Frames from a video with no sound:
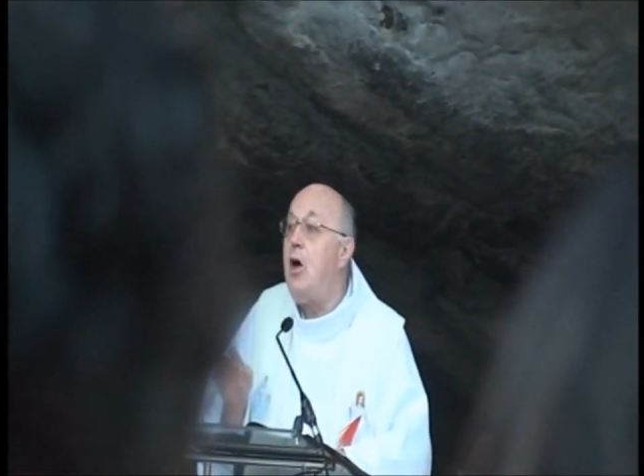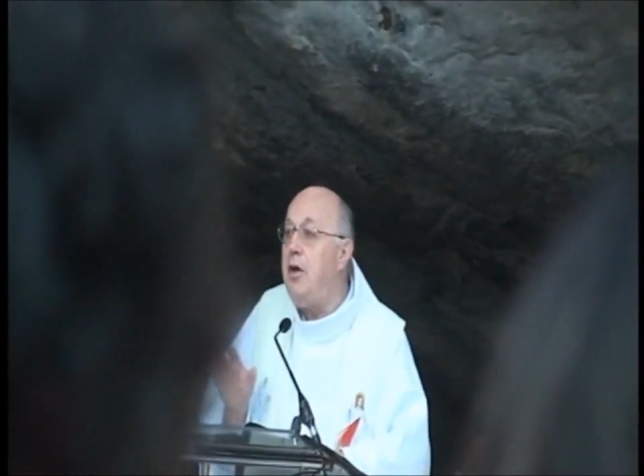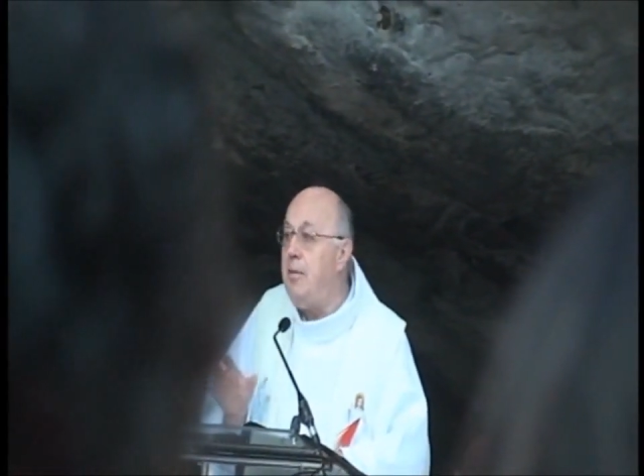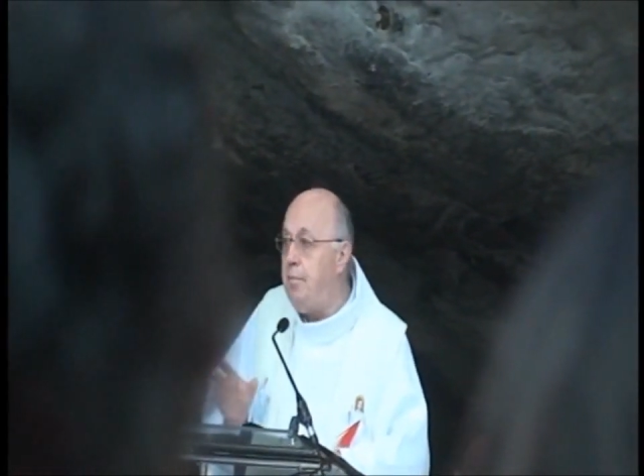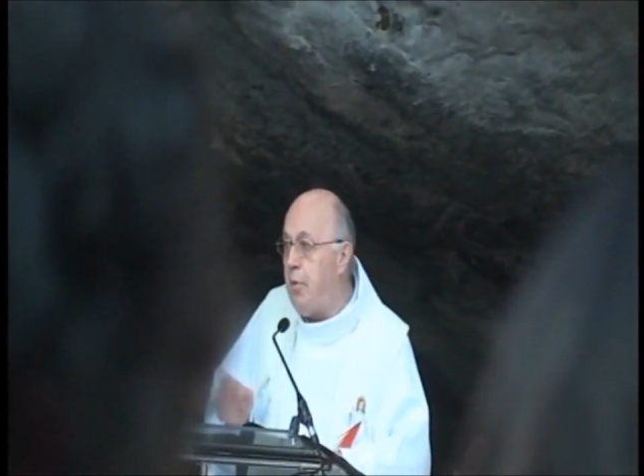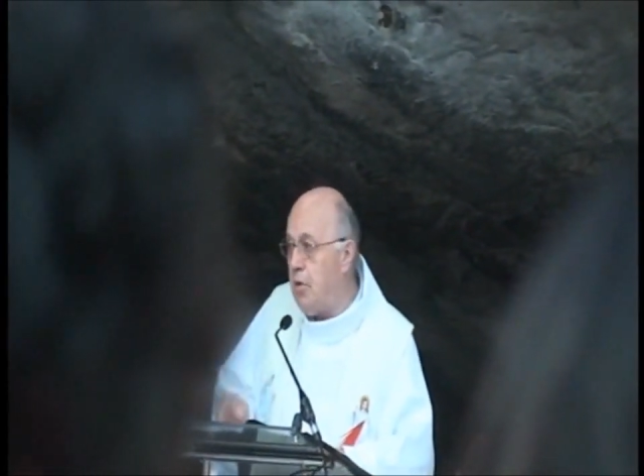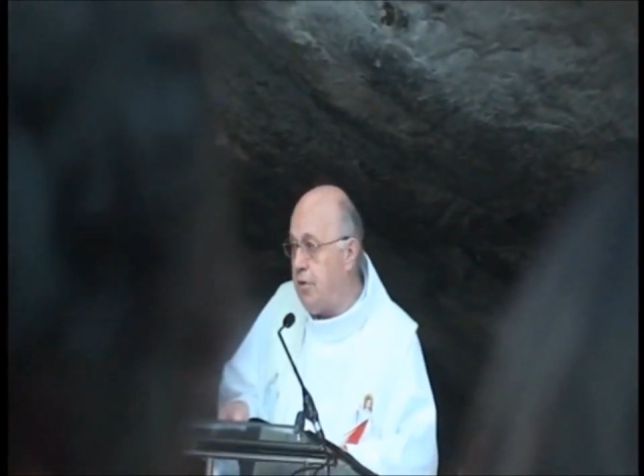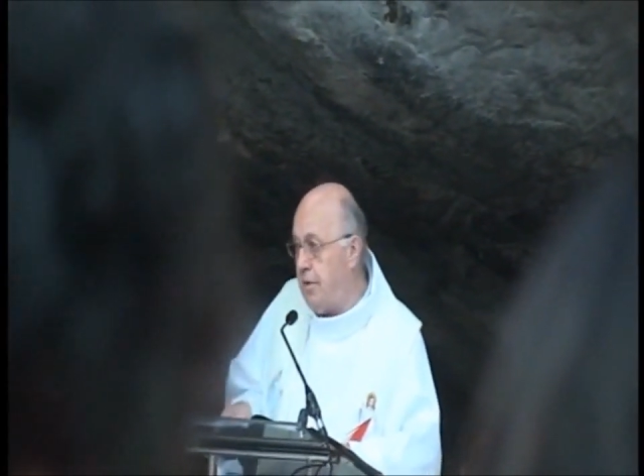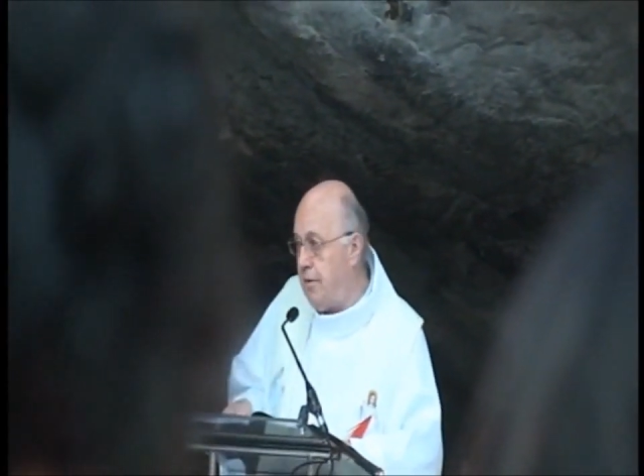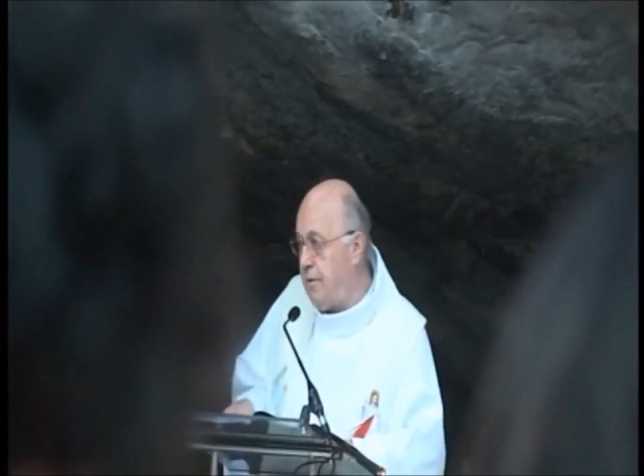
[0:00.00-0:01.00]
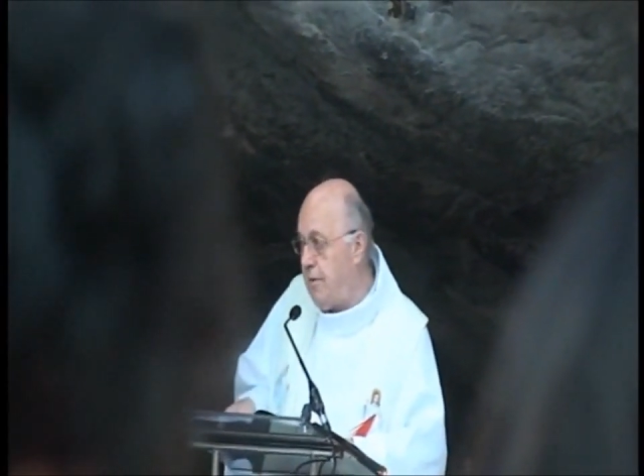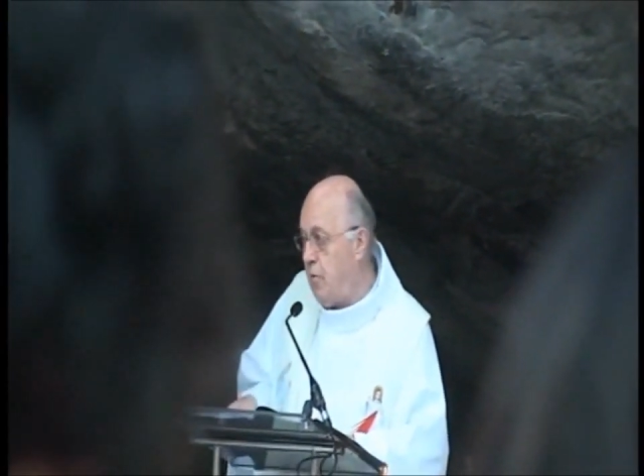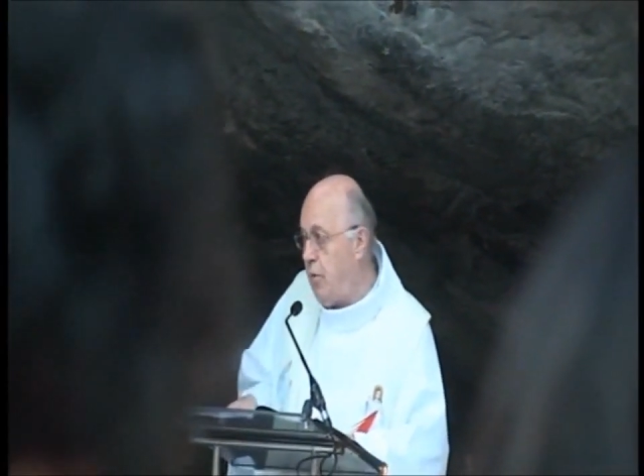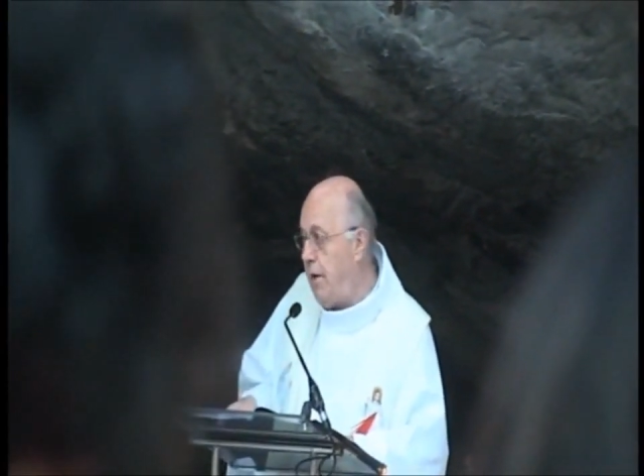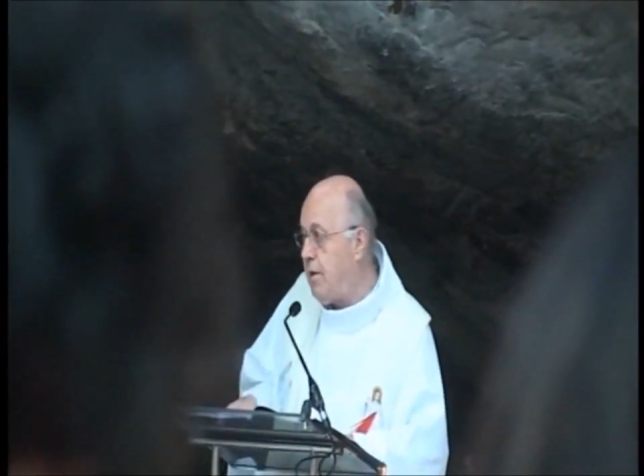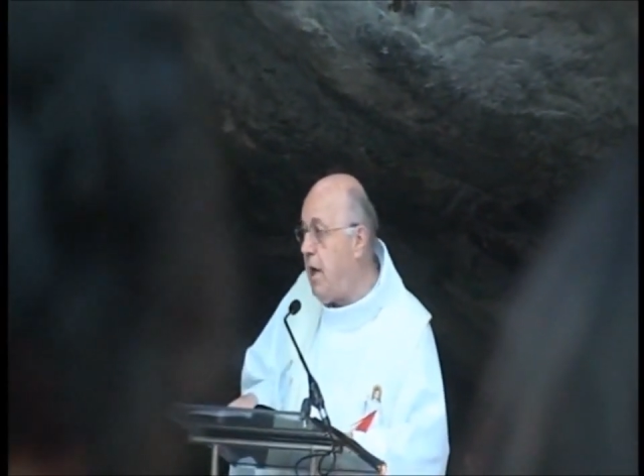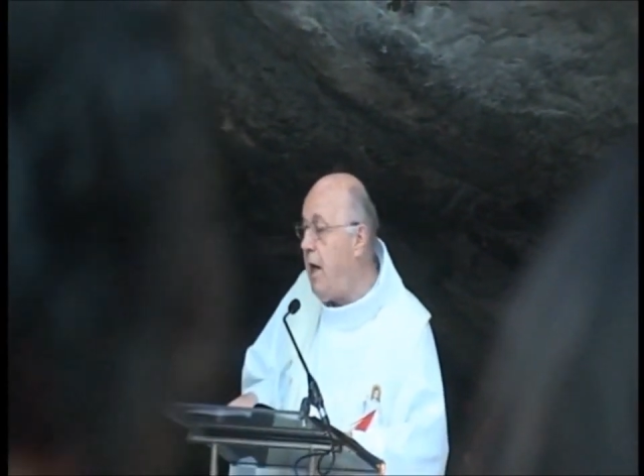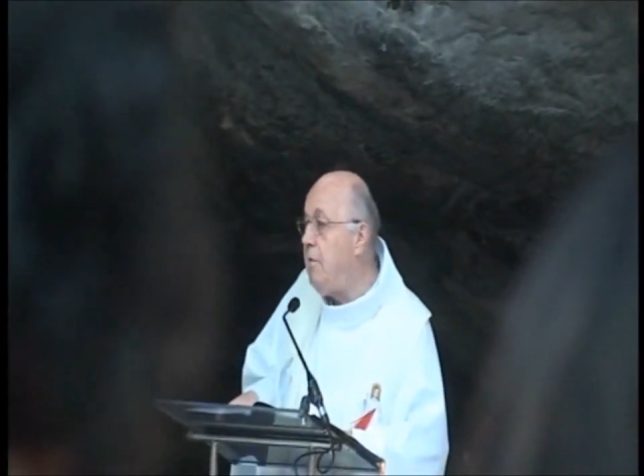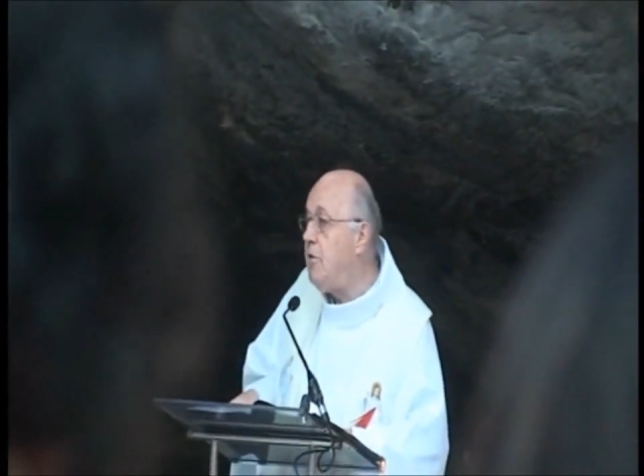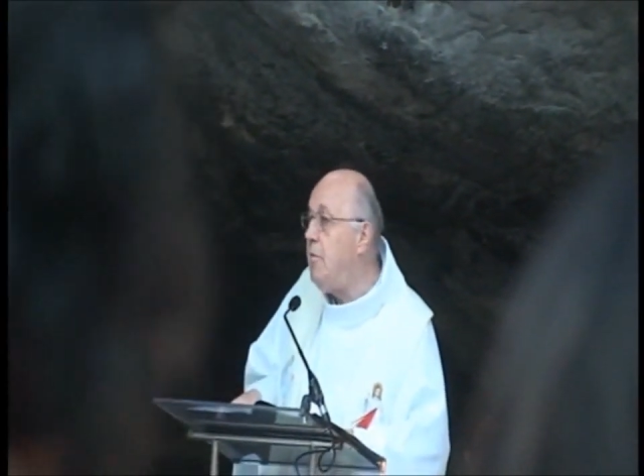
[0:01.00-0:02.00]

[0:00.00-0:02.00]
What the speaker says: unimportant when it came